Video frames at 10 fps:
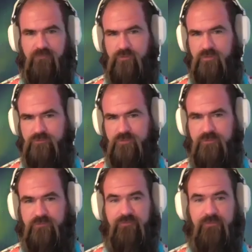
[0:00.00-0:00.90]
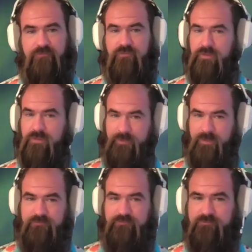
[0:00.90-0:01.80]
I've worked with, it seems to work
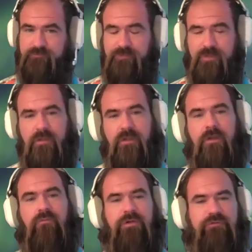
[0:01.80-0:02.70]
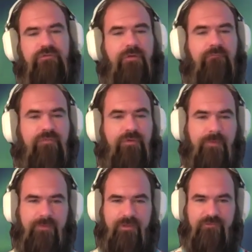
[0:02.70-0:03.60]
best when it's done from
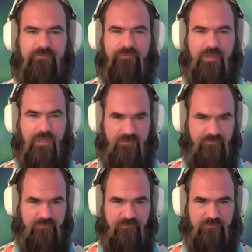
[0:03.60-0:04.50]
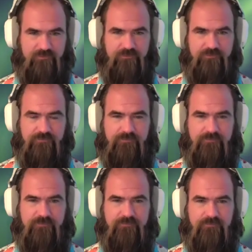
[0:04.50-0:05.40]
a place of innocence,
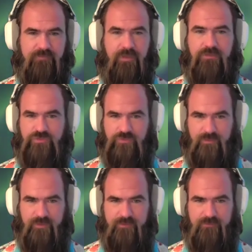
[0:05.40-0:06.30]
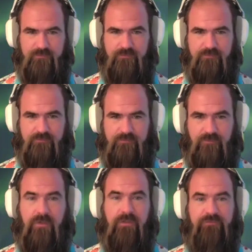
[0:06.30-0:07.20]
joy,
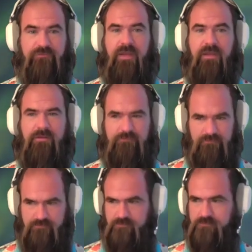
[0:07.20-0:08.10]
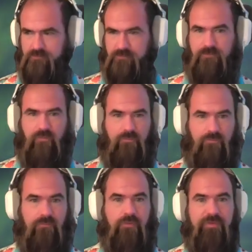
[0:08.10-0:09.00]
or at least that
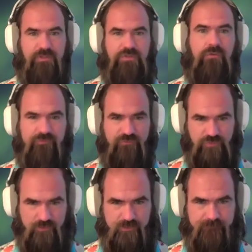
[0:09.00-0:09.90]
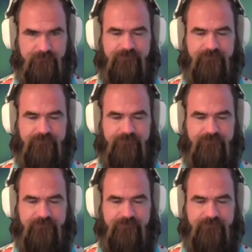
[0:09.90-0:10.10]
moving towards joy,